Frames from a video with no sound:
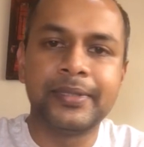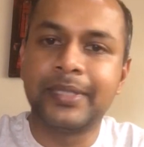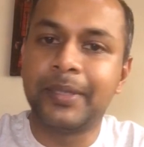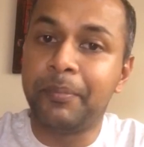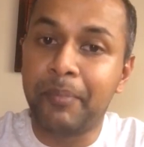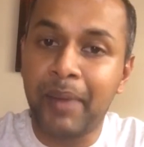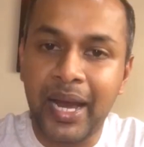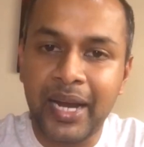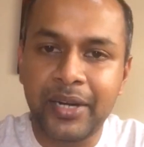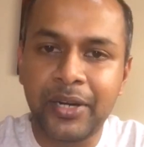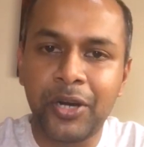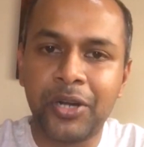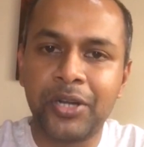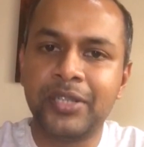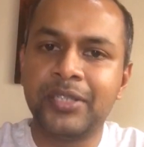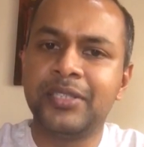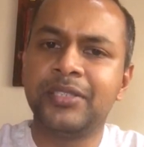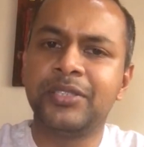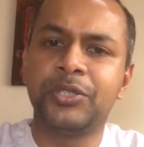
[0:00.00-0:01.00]
say
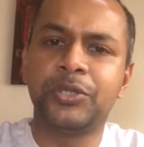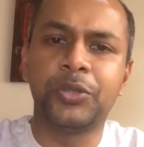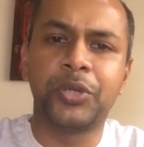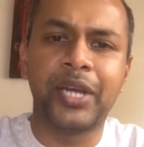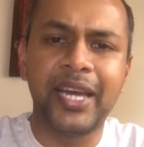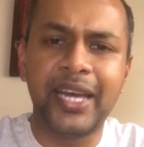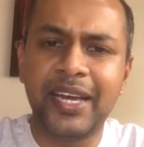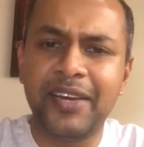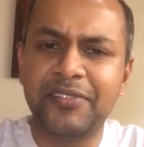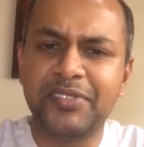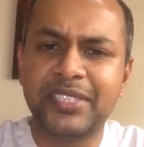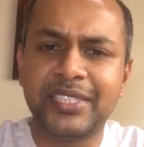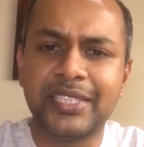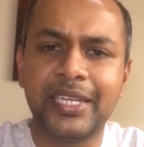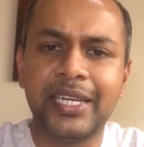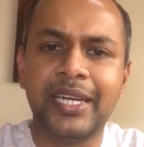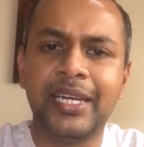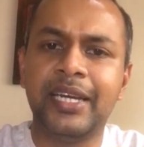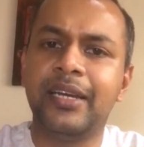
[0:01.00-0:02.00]
McDonald's to
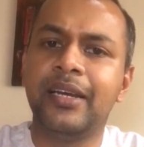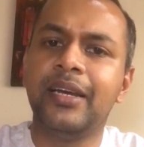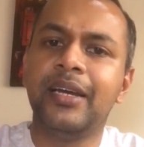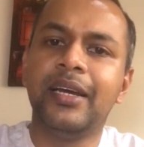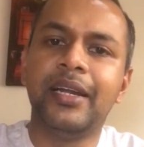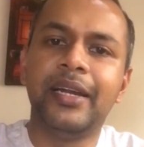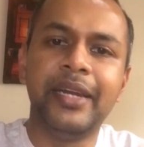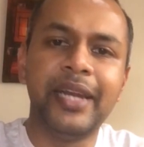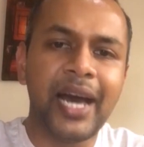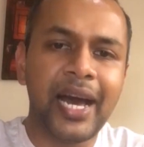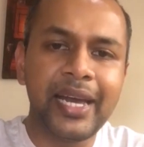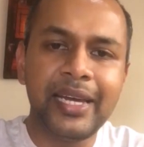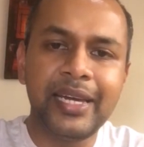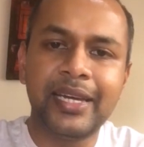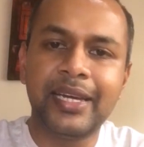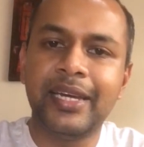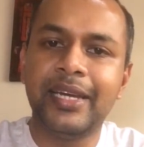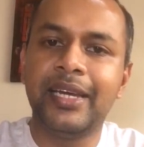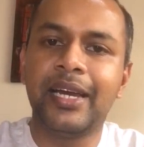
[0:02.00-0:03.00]
KFC,
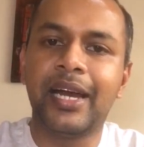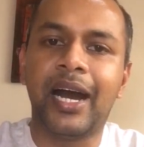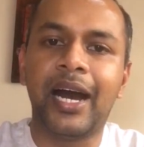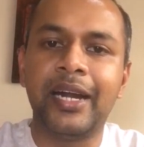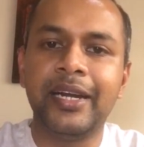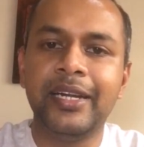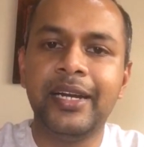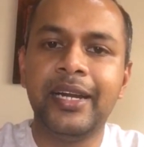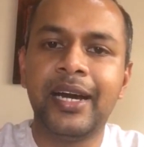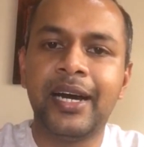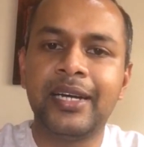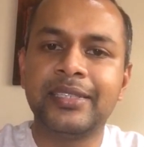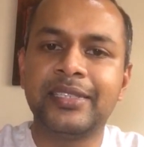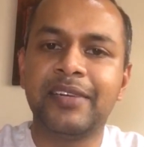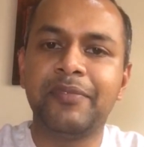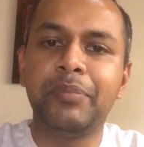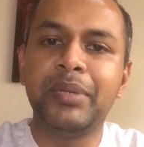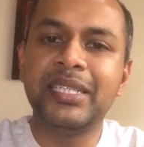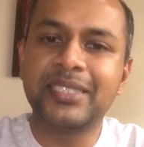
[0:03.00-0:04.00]
Nike,
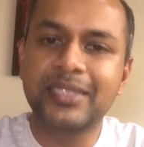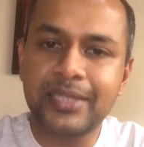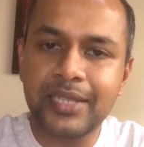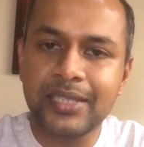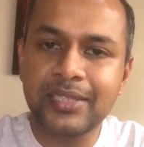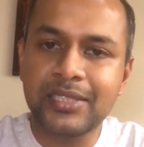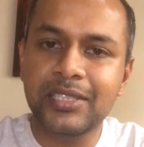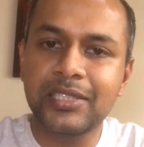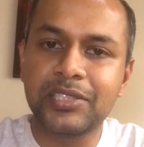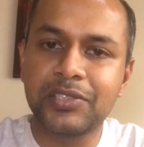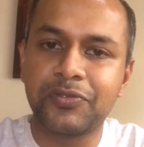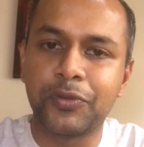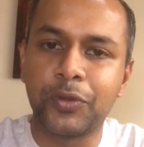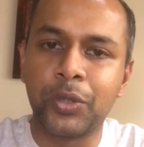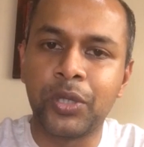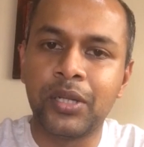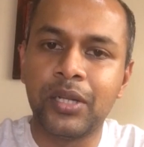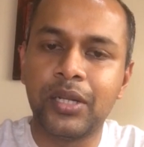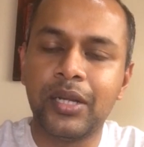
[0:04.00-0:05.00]
Adidas have been
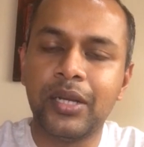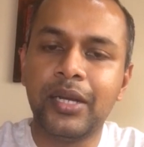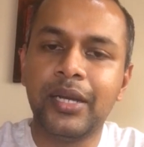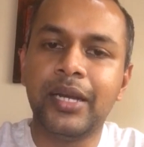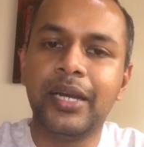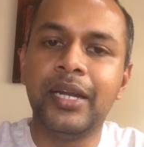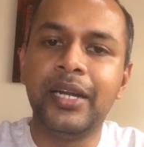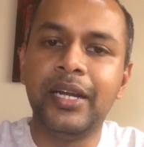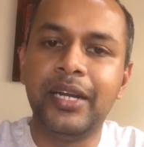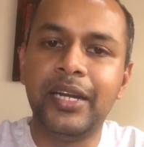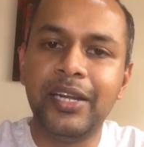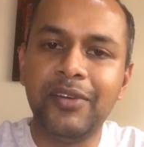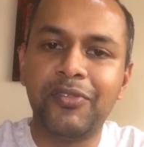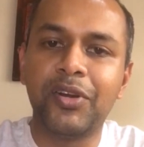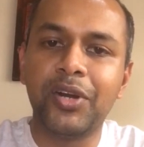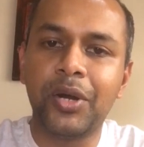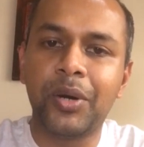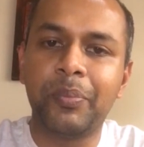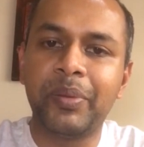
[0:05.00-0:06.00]
successful in
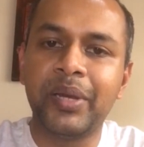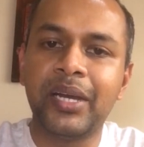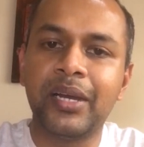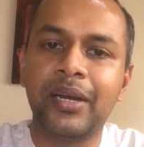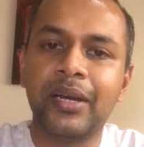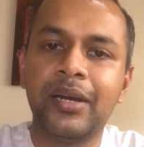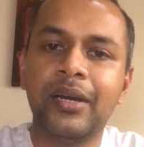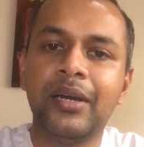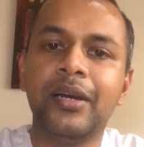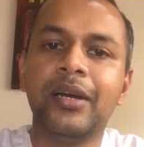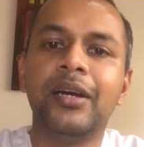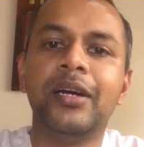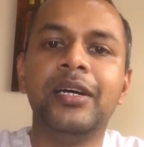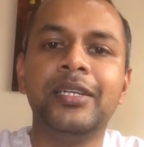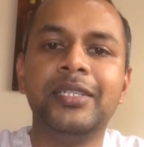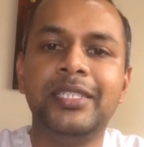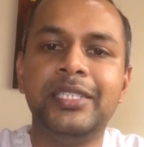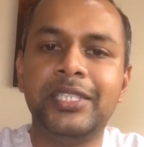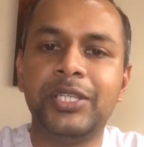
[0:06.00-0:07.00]
developing
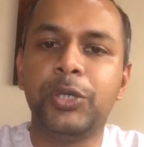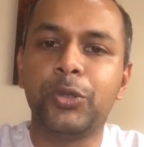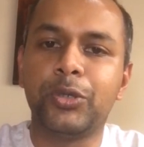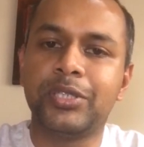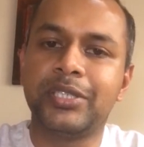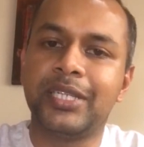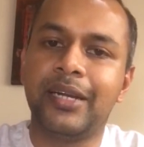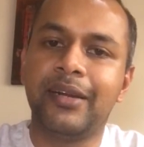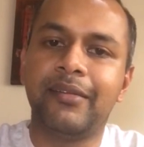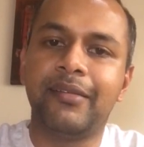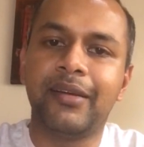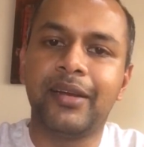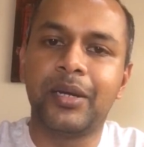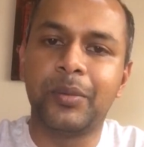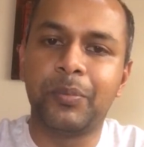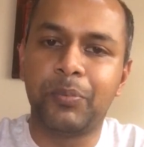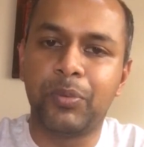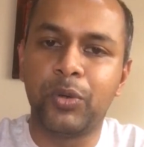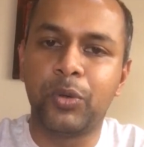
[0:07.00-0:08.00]
a
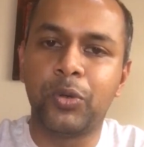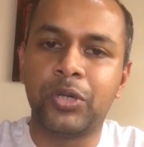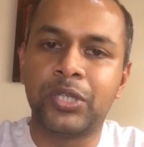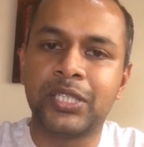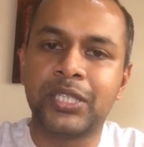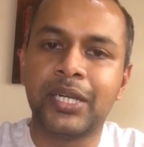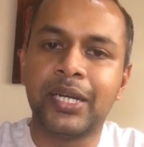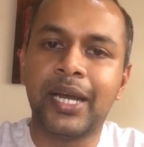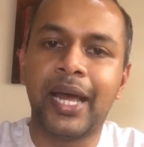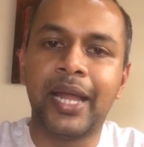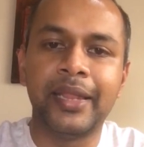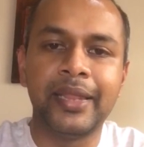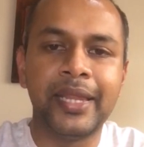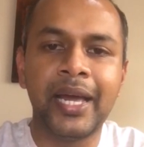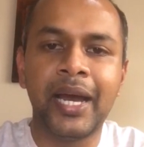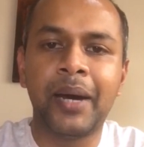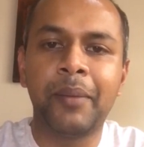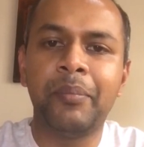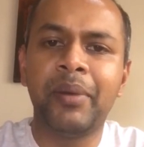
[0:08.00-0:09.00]
geocentric approach
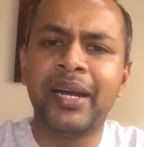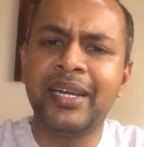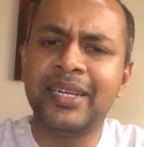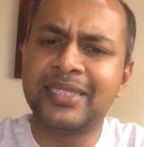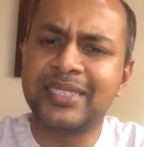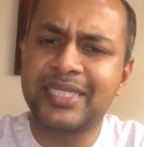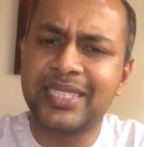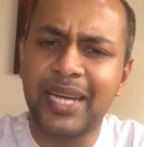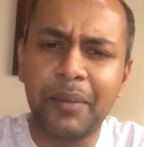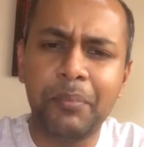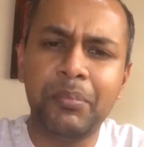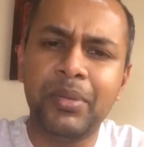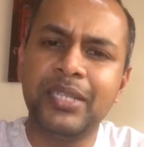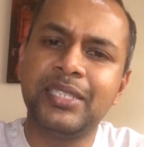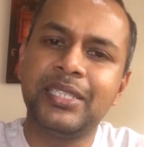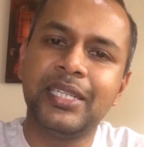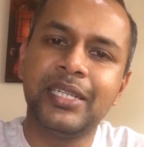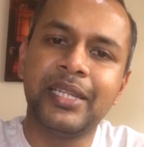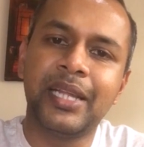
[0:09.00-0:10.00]
and thereby
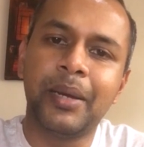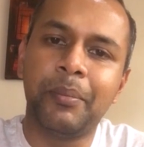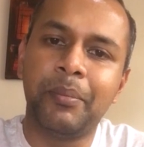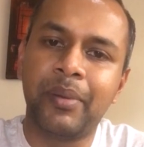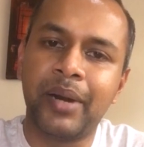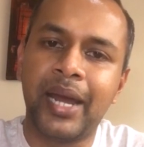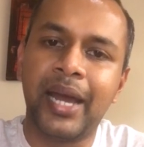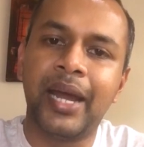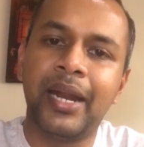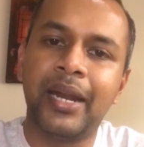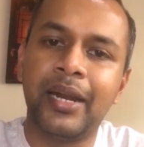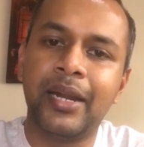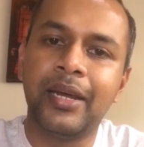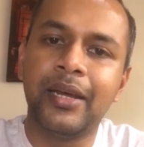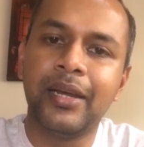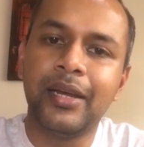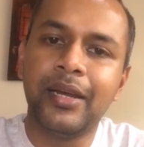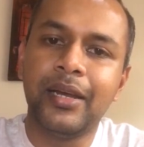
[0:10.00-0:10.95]
establishing their brand